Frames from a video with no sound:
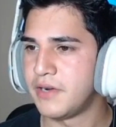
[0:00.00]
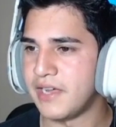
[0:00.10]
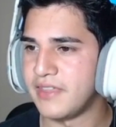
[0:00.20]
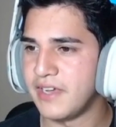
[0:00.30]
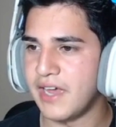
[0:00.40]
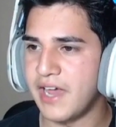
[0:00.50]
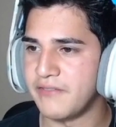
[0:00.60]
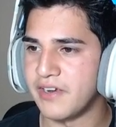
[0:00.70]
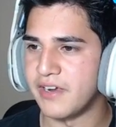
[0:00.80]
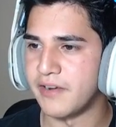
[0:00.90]
I think I have
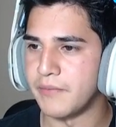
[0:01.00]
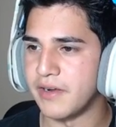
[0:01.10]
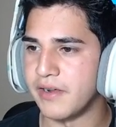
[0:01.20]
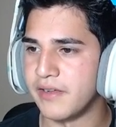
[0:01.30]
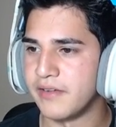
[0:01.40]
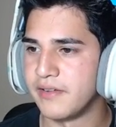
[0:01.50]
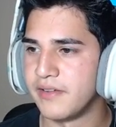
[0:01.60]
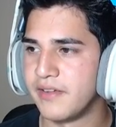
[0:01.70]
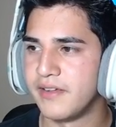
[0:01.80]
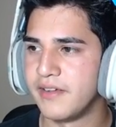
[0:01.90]
it on my
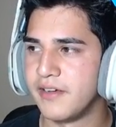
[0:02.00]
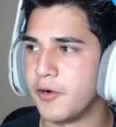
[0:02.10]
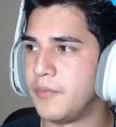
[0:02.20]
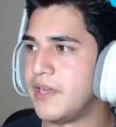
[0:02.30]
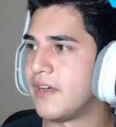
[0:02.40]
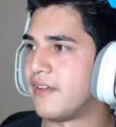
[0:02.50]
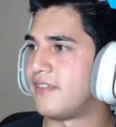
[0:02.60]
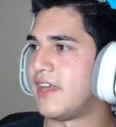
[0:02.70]
OBS.